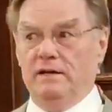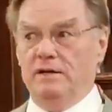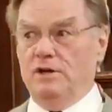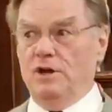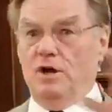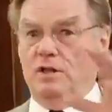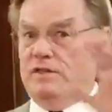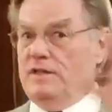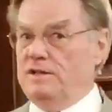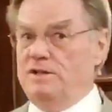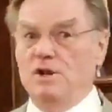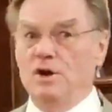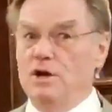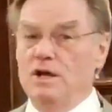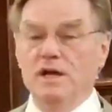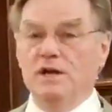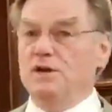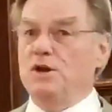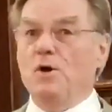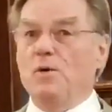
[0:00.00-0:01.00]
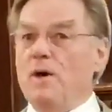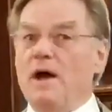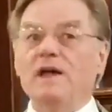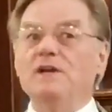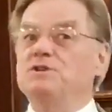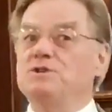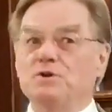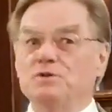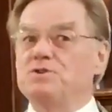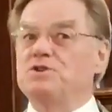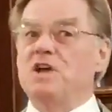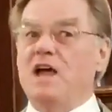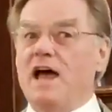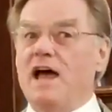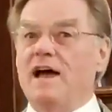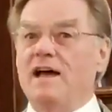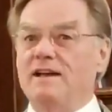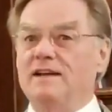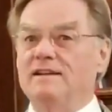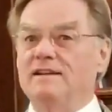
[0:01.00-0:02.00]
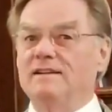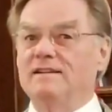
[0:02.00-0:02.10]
No, no, no angels yet.